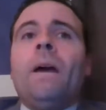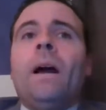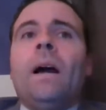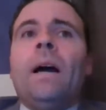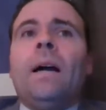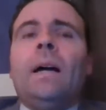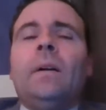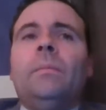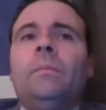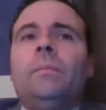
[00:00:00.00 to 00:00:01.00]

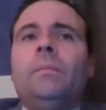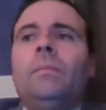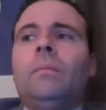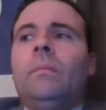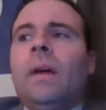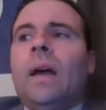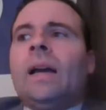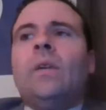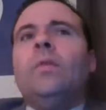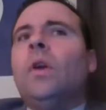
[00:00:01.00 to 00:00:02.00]

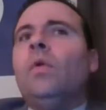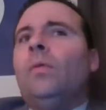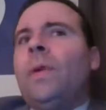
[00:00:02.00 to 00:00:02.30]
I don't know